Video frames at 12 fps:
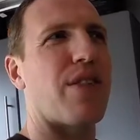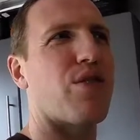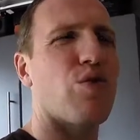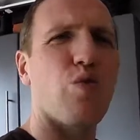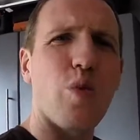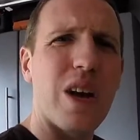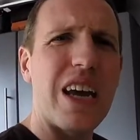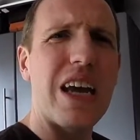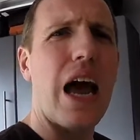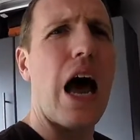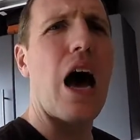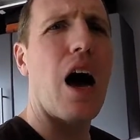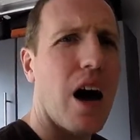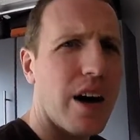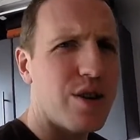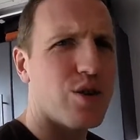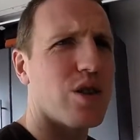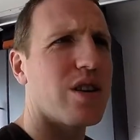
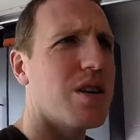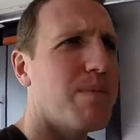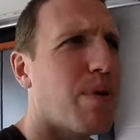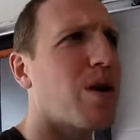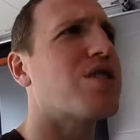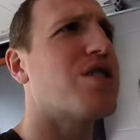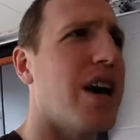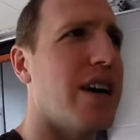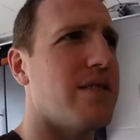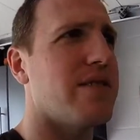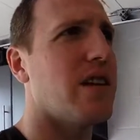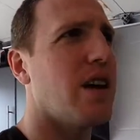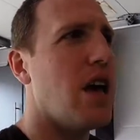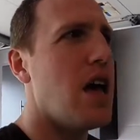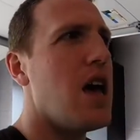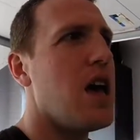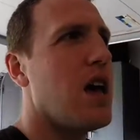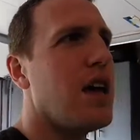300%.
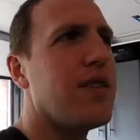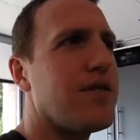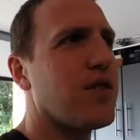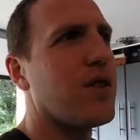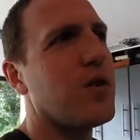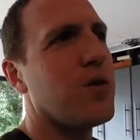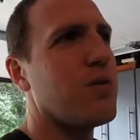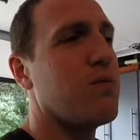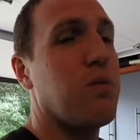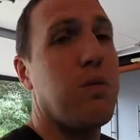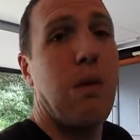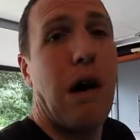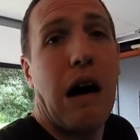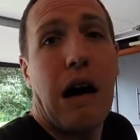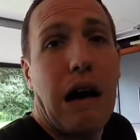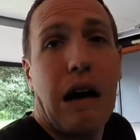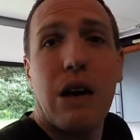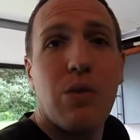So
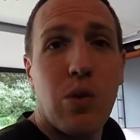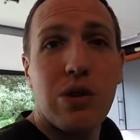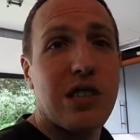we'll